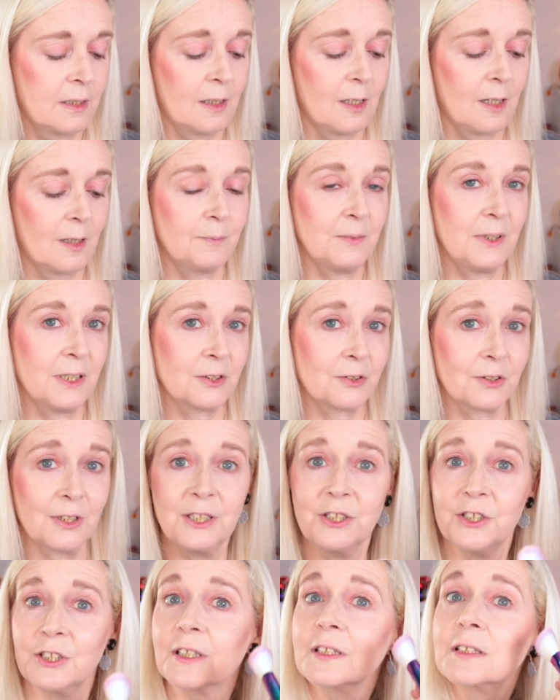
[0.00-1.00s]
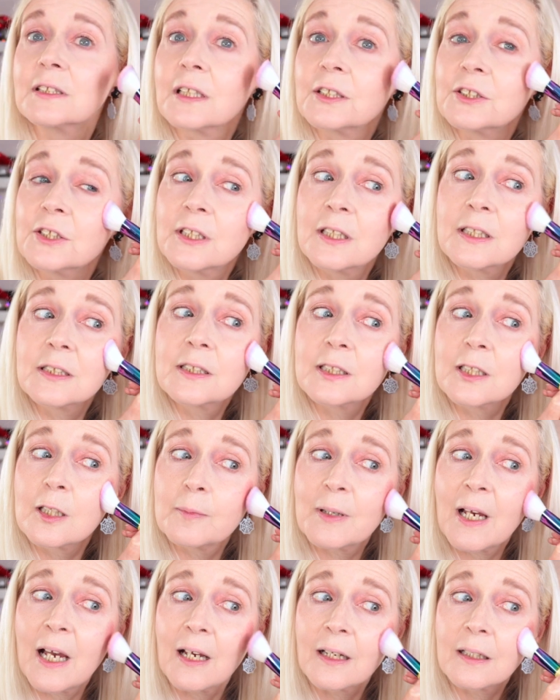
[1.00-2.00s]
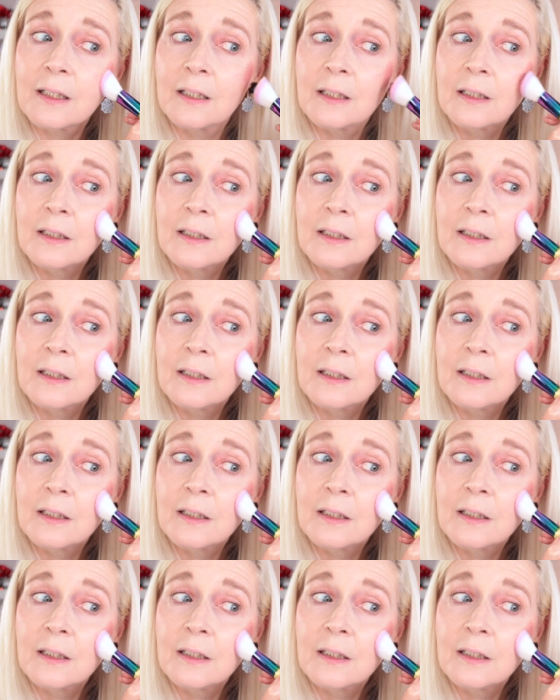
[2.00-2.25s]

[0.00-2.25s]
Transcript: I'm literally just touching it to the pan.